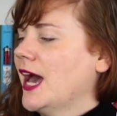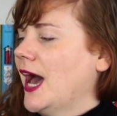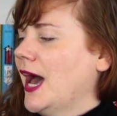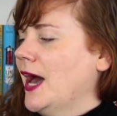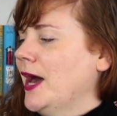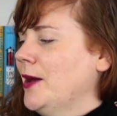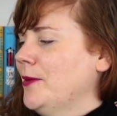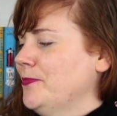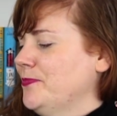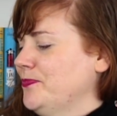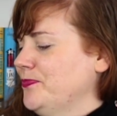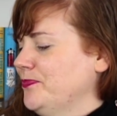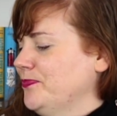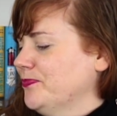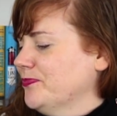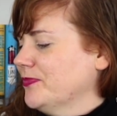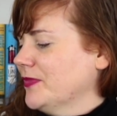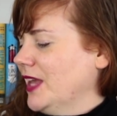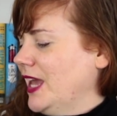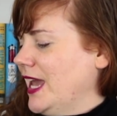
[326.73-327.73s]

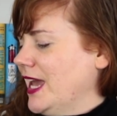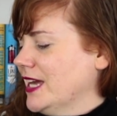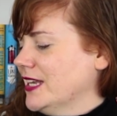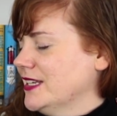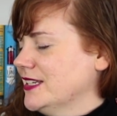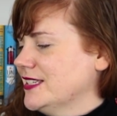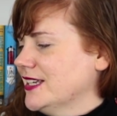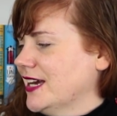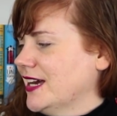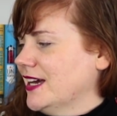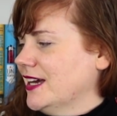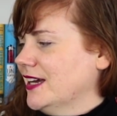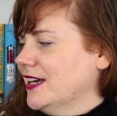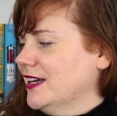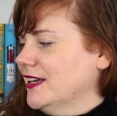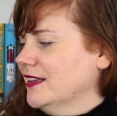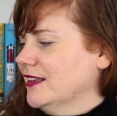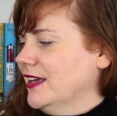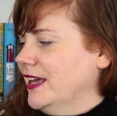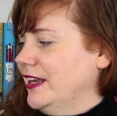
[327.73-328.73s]
And
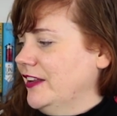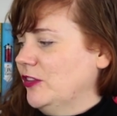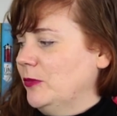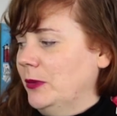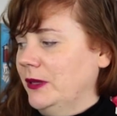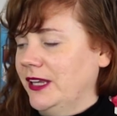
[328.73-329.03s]
it's